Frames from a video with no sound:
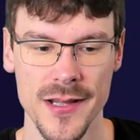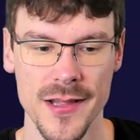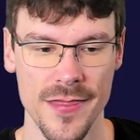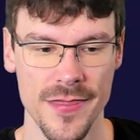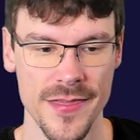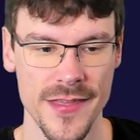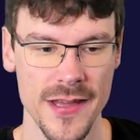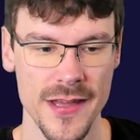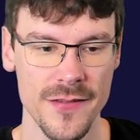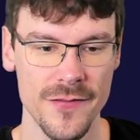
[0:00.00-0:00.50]

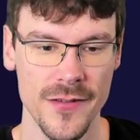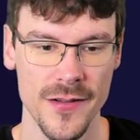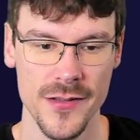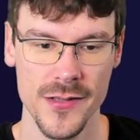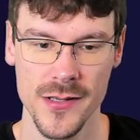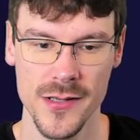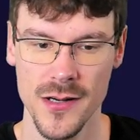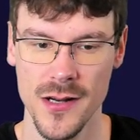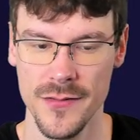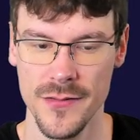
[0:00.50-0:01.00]
Then for
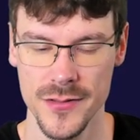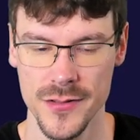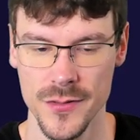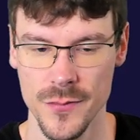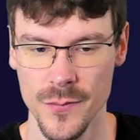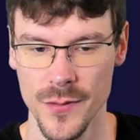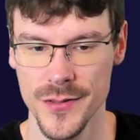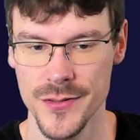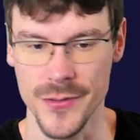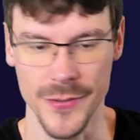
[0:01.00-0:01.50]
the gloves you
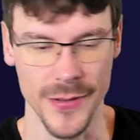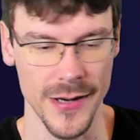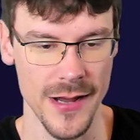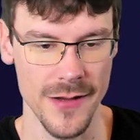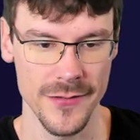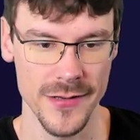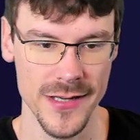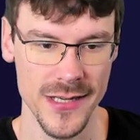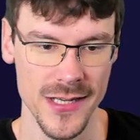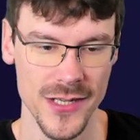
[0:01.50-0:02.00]
want to
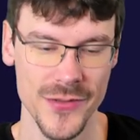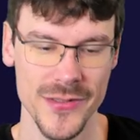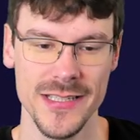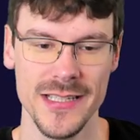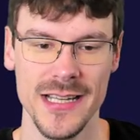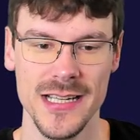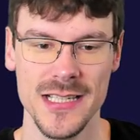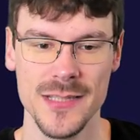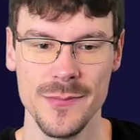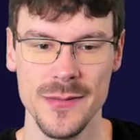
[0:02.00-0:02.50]
have increased
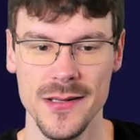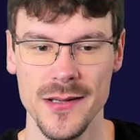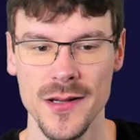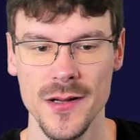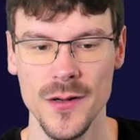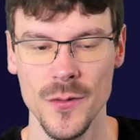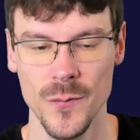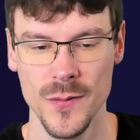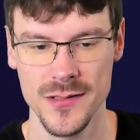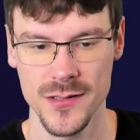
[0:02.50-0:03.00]
attack speed
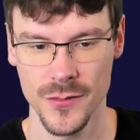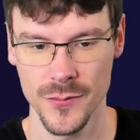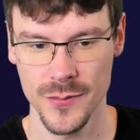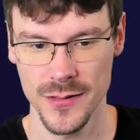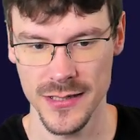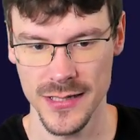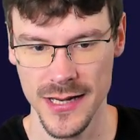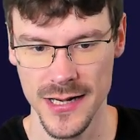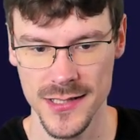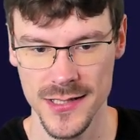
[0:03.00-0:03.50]
with a
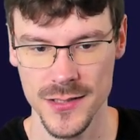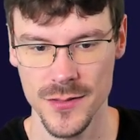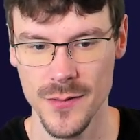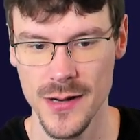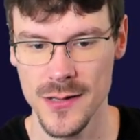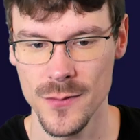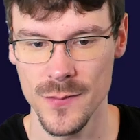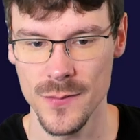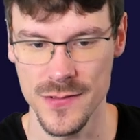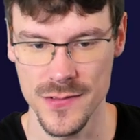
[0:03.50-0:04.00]
critical
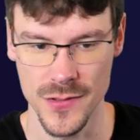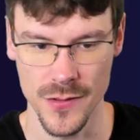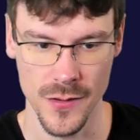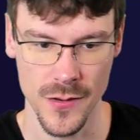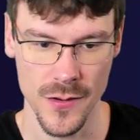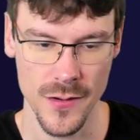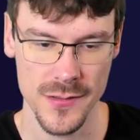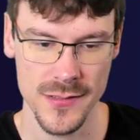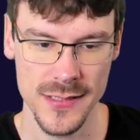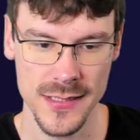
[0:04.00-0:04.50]
strike with your
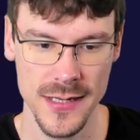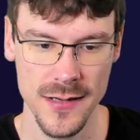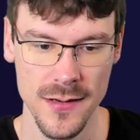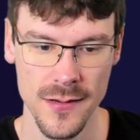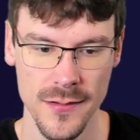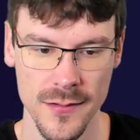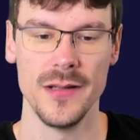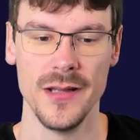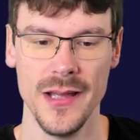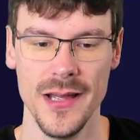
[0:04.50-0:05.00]
core skill,
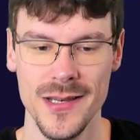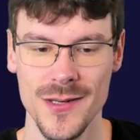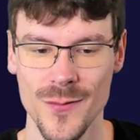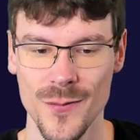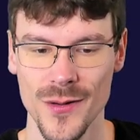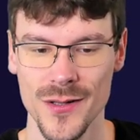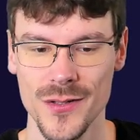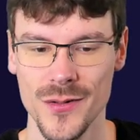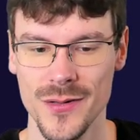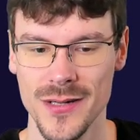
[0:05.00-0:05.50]
and you
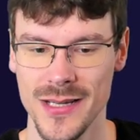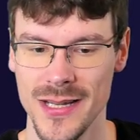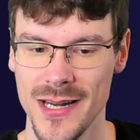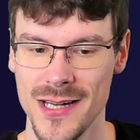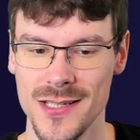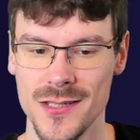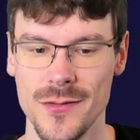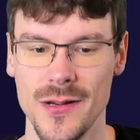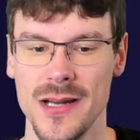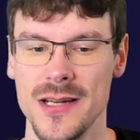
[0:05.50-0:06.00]
want critical
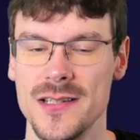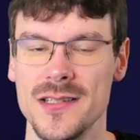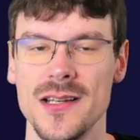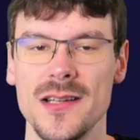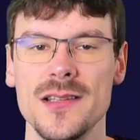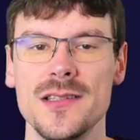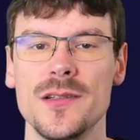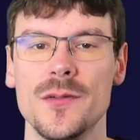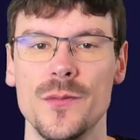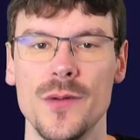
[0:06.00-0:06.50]
strike
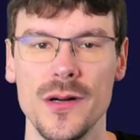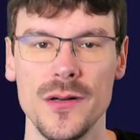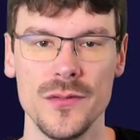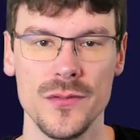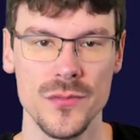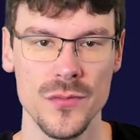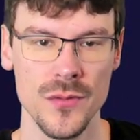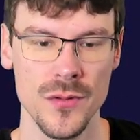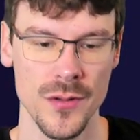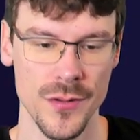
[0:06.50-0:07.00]
chance rank
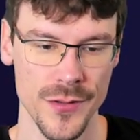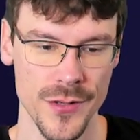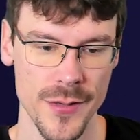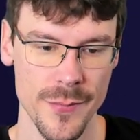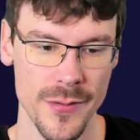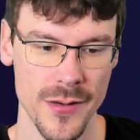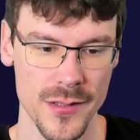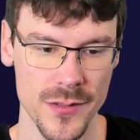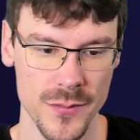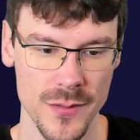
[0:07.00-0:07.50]
to
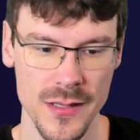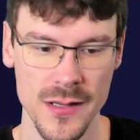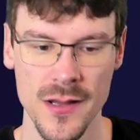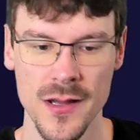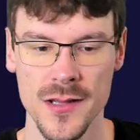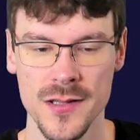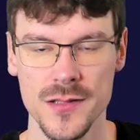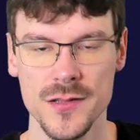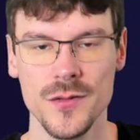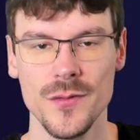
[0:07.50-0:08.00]
double swing,
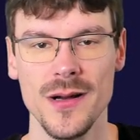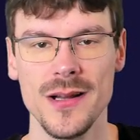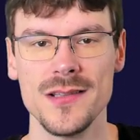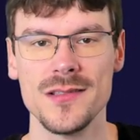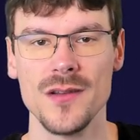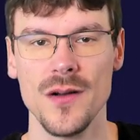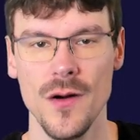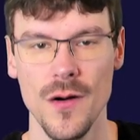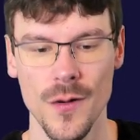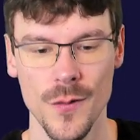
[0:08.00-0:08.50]

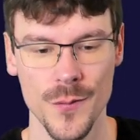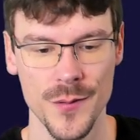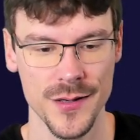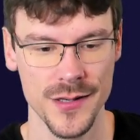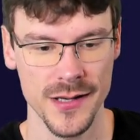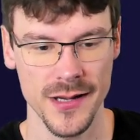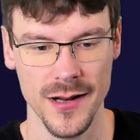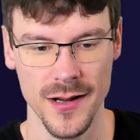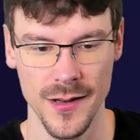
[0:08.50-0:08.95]
strength or critical